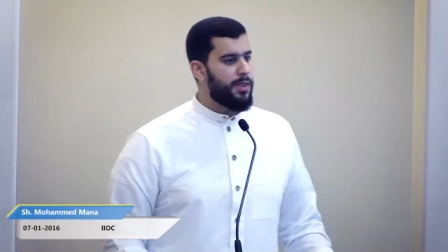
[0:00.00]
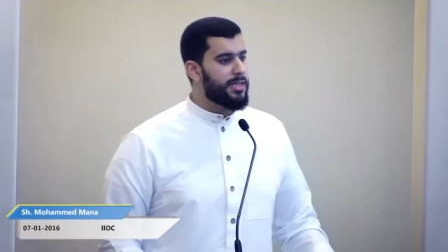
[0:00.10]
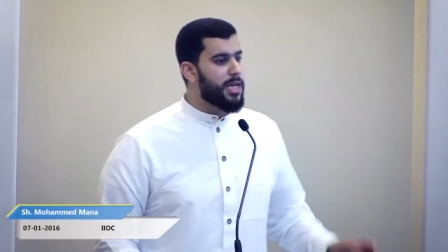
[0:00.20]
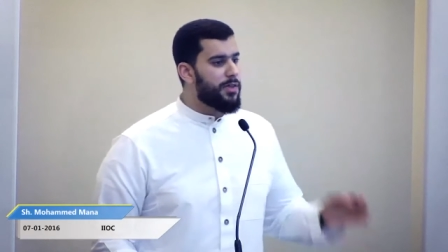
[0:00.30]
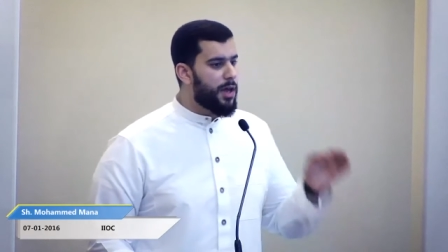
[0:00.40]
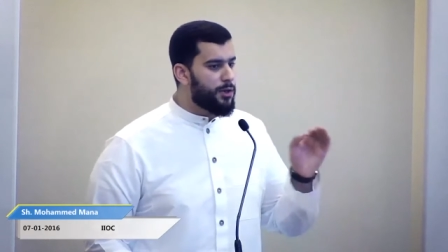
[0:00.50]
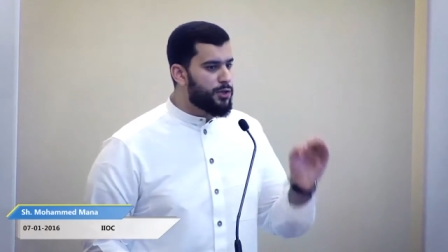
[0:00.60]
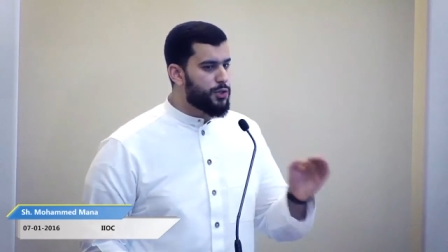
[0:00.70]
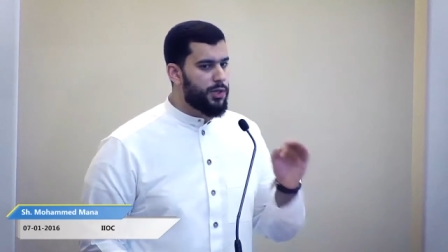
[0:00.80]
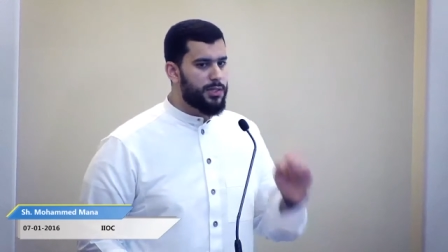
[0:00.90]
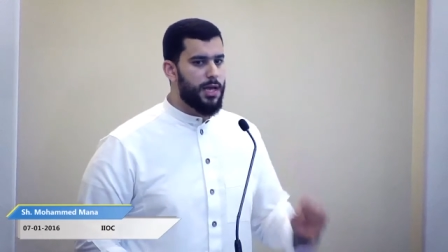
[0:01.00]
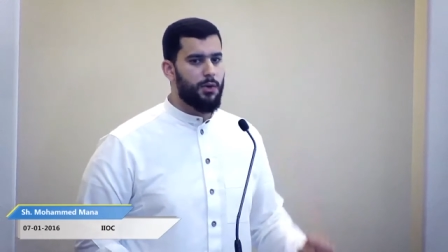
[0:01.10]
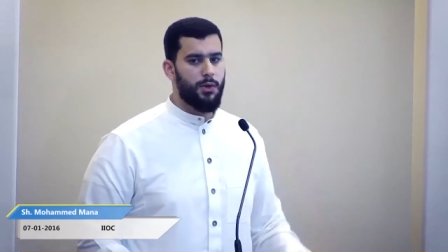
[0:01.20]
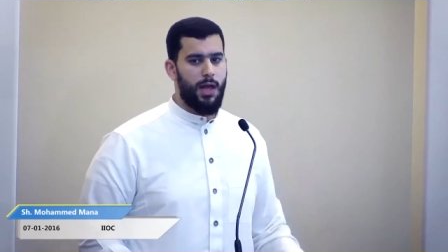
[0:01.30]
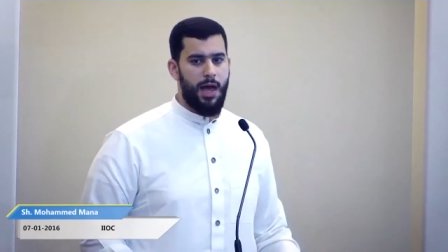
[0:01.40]
That's how they understood
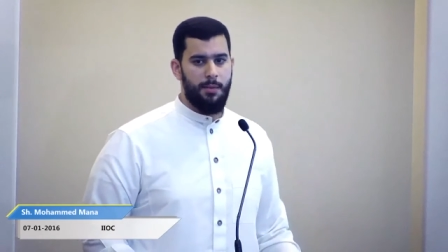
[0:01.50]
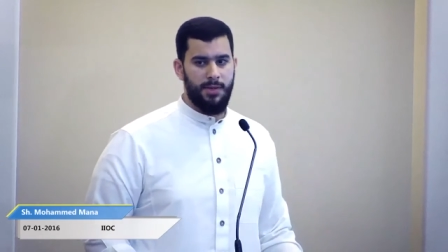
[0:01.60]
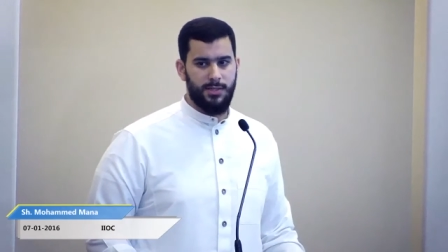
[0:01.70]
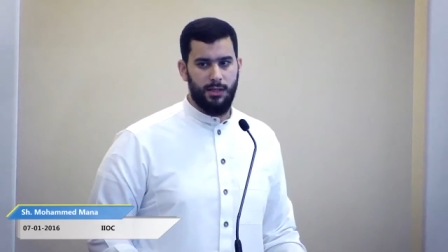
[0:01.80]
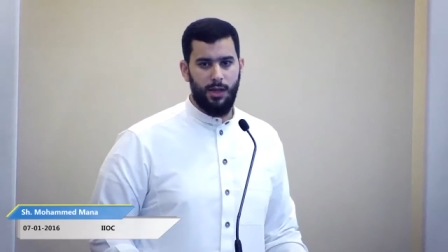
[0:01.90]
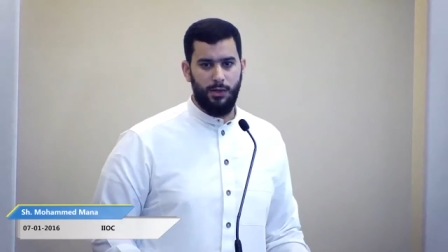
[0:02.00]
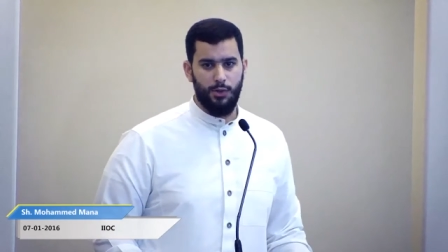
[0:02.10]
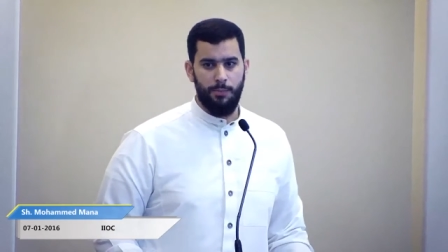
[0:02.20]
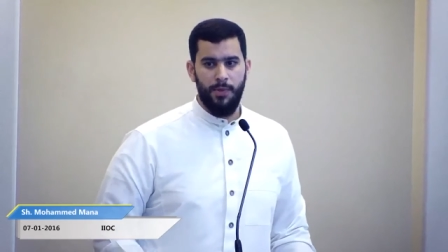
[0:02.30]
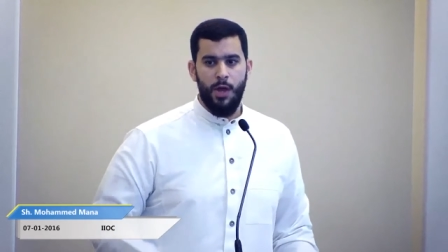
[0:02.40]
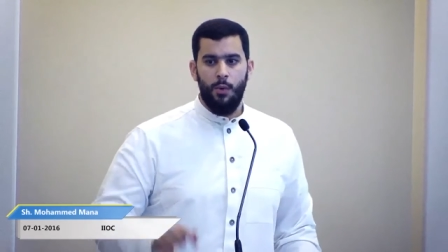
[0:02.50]
ittaqullaha mastata'tum.